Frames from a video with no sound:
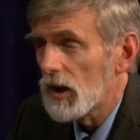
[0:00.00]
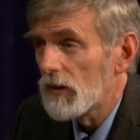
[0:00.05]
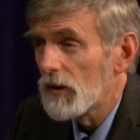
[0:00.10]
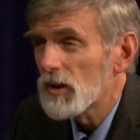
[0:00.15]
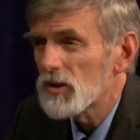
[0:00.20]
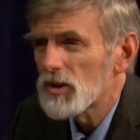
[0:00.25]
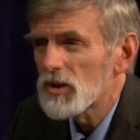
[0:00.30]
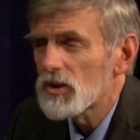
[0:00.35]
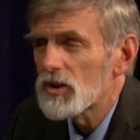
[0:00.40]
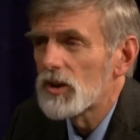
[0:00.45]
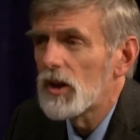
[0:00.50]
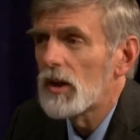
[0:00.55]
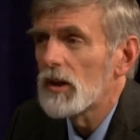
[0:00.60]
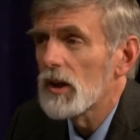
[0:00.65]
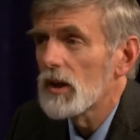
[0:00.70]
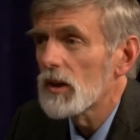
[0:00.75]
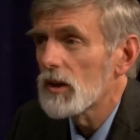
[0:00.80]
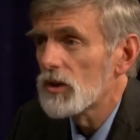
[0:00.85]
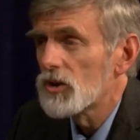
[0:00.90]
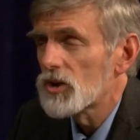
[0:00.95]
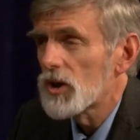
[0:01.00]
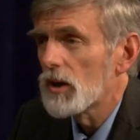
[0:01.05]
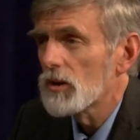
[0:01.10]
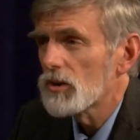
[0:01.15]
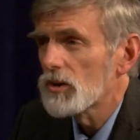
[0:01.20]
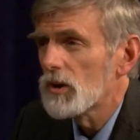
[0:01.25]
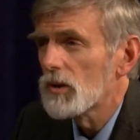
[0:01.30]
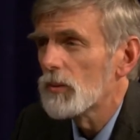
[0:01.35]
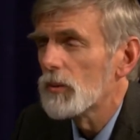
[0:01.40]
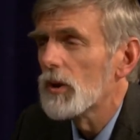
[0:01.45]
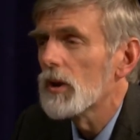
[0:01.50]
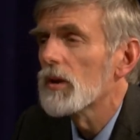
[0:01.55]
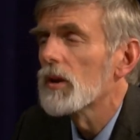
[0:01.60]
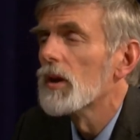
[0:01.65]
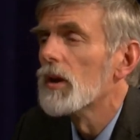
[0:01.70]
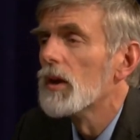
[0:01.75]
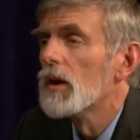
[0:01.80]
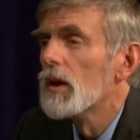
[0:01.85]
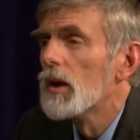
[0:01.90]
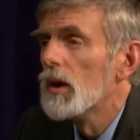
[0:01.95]
And this is done in conjunction with
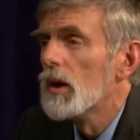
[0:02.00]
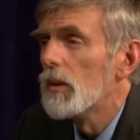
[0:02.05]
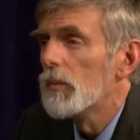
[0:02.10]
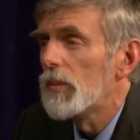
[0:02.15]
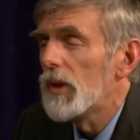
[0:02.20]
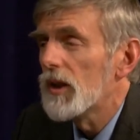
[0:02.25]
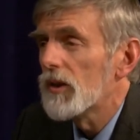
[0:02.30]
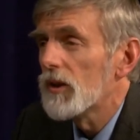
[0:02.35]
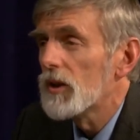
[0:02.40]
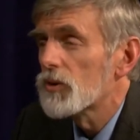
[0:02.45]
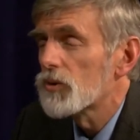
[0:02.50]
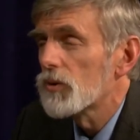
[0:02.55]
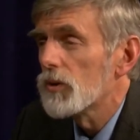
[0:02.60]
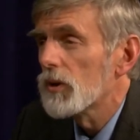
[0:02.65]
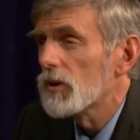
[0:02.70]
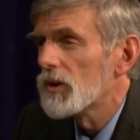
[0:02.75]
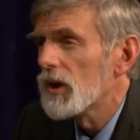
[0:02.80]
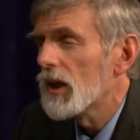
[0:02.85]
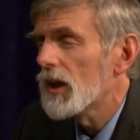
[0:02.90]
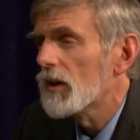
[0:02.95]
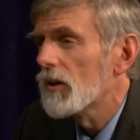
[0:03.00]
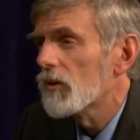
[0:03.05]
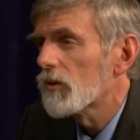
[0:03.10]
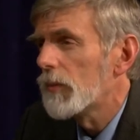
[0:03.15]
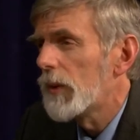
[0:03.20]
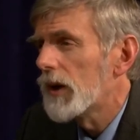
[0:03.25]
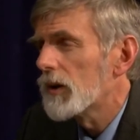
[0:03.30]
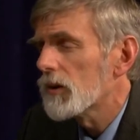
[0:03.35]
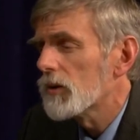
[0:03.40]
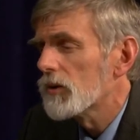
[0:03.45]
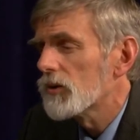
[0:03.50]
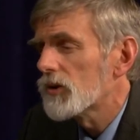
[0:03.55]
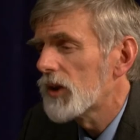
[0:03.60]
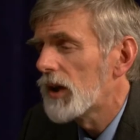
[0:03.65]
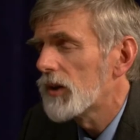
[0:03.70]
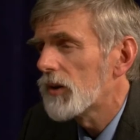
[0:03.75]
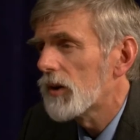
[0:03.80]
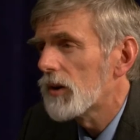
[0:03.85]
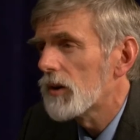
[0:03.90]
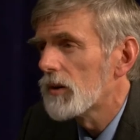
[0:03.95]
Beth Israel Deaconess Medical
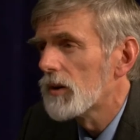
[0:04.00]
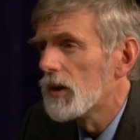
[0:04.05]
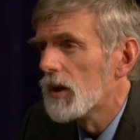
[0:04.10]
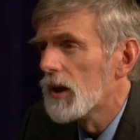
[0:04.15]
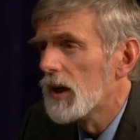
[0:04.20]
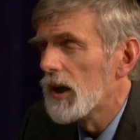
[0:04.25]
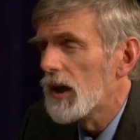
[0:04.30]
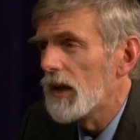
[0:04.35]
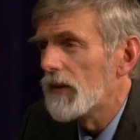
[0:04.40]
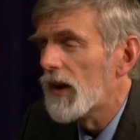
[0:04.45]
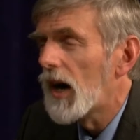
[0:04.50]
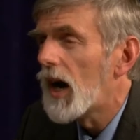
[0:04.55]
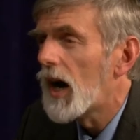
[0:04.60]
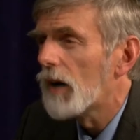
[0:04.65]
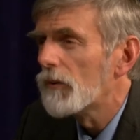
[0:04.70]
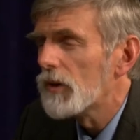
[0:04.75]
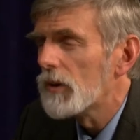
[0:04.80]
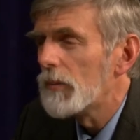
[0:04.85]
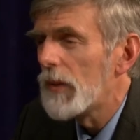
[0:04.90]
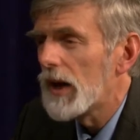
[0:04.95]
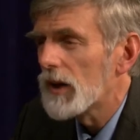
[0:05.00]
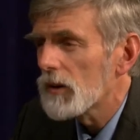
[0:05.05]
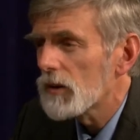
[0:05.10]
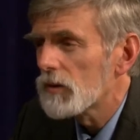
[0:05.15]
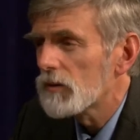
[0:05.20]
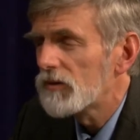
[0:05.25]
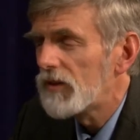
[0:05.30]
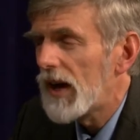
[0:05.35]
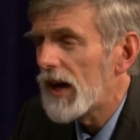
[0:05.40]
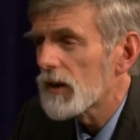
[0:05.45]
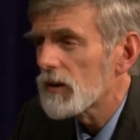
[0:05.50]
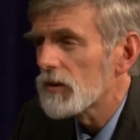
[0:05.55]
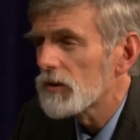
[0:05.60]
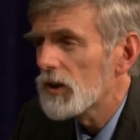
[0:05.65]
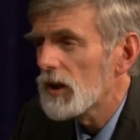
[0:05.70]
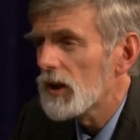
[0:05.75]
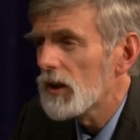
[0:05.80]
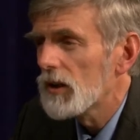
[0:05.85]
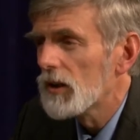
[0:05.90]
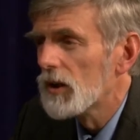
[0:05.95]
Center and the Harvard Medical
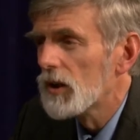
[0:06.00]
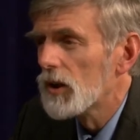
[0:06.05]
faculty.